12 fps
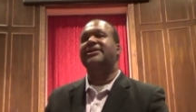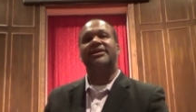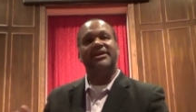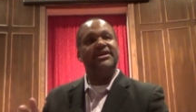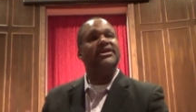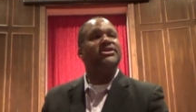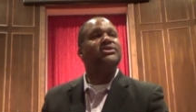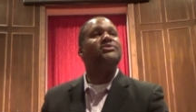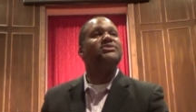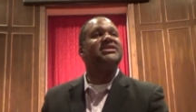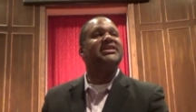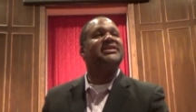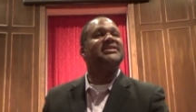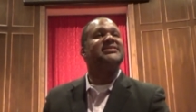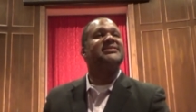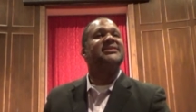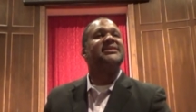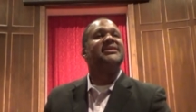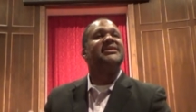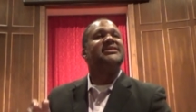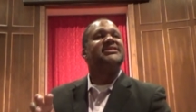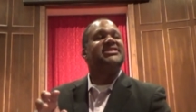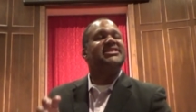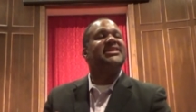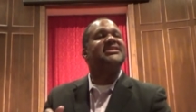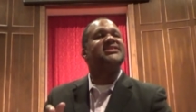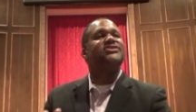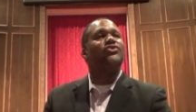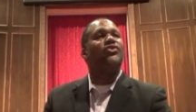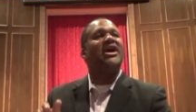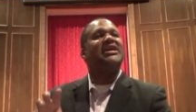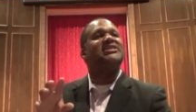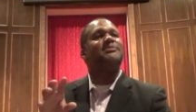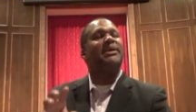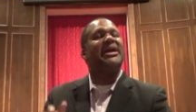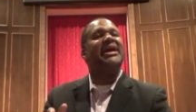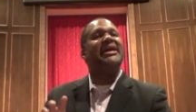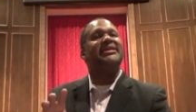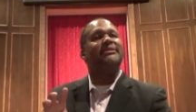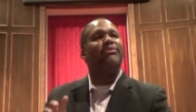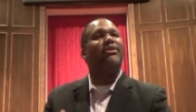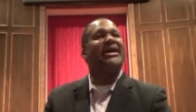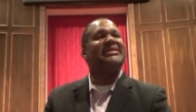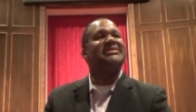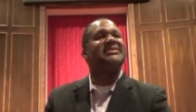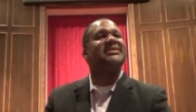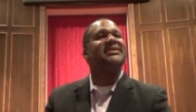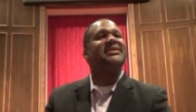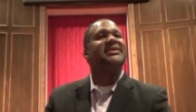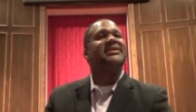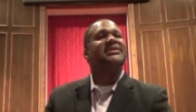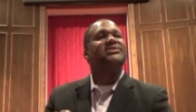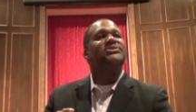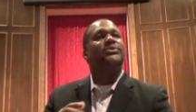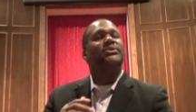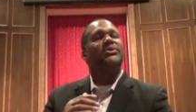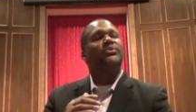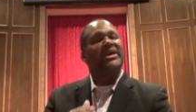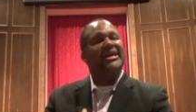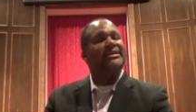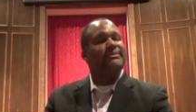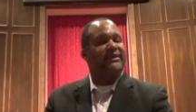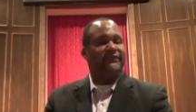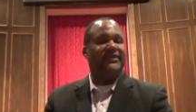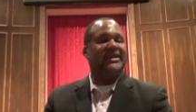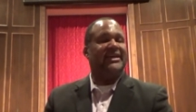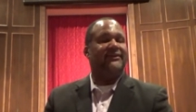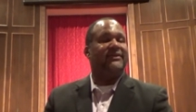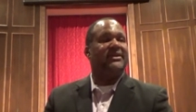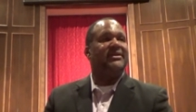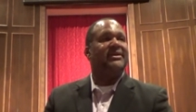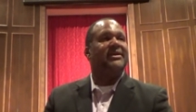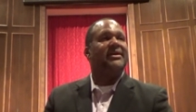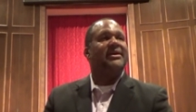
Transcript: the good news is Jesus Christ paid the price so that we could be forgiven.